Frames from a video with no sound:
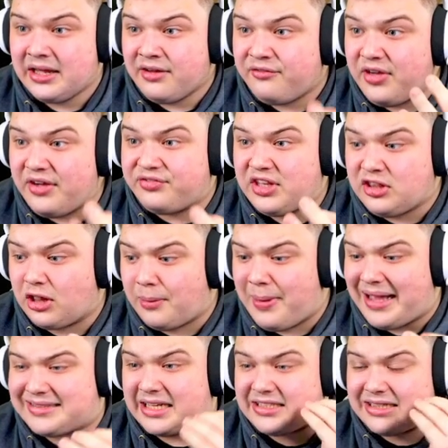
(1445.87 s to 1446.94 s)
$15
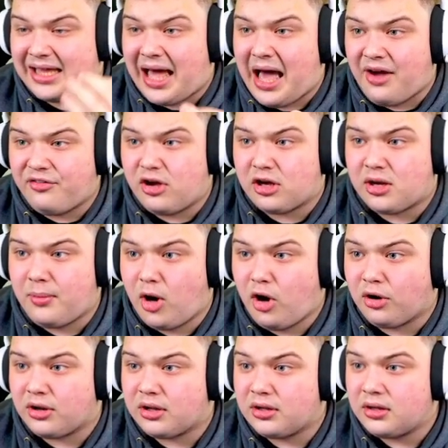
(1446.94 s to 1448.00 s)
bet size. Lava. Come on.